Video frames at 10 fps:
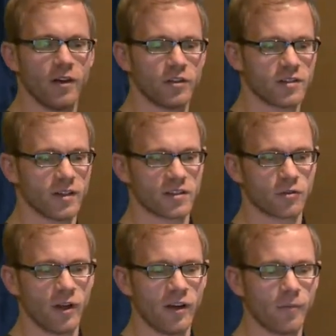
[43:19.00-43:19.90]
just a
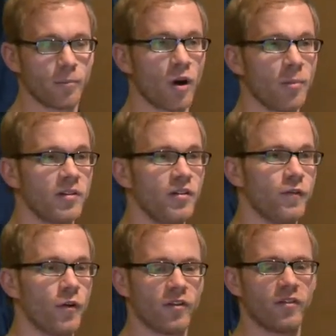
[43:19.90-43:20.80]
string property
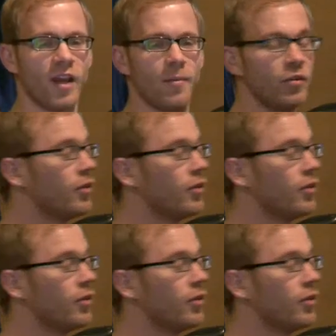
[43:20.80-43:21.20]
first name, you